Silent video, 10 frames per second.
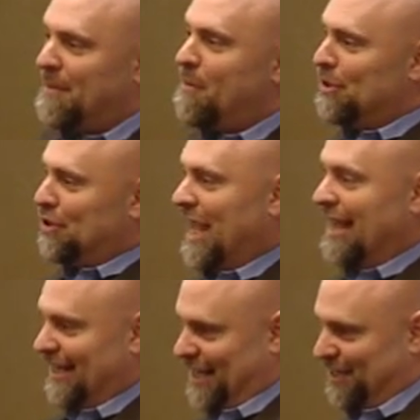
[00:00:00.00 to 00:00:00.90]
about what you're
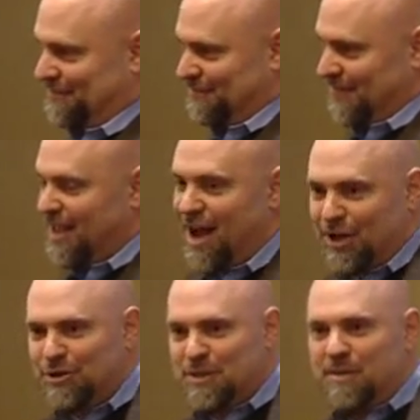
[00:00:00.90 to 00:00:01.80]
getting here.
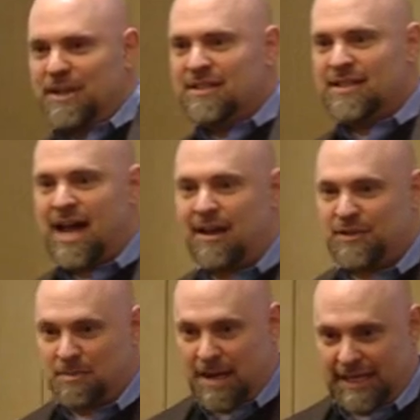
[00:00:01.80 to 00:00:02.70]
Hundreds of millions of
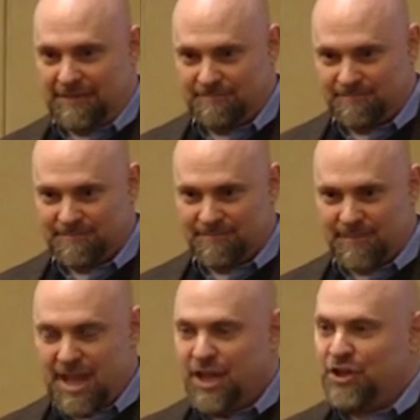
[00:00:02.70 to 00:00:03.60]
dollars of money.
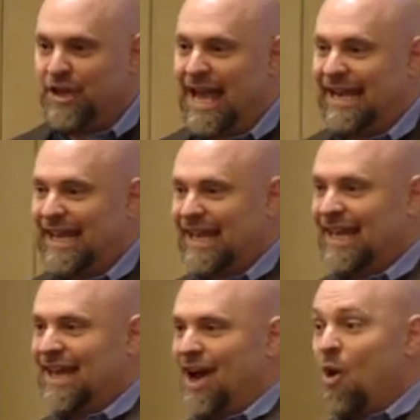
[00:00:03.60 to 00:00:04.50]
You're
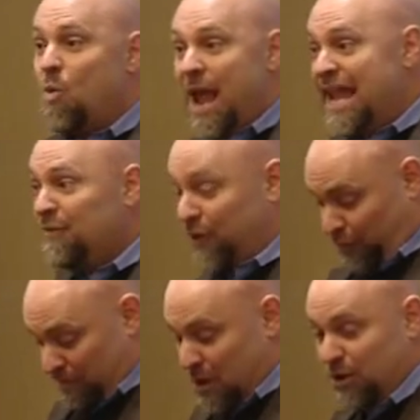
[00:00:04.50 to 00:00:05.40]
getting a waiver
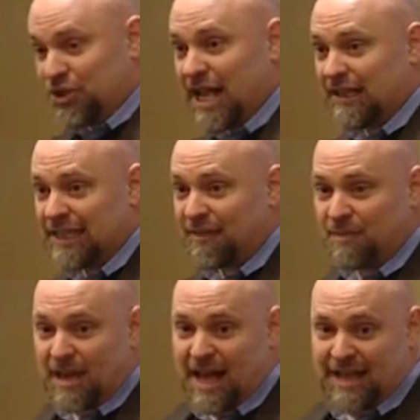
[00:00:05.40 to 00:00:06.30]
from No Child Left
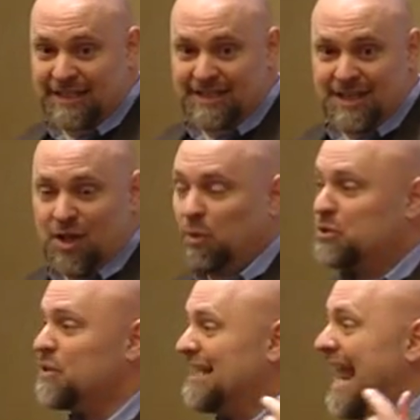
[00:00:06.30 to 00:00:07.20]
Behind, which was an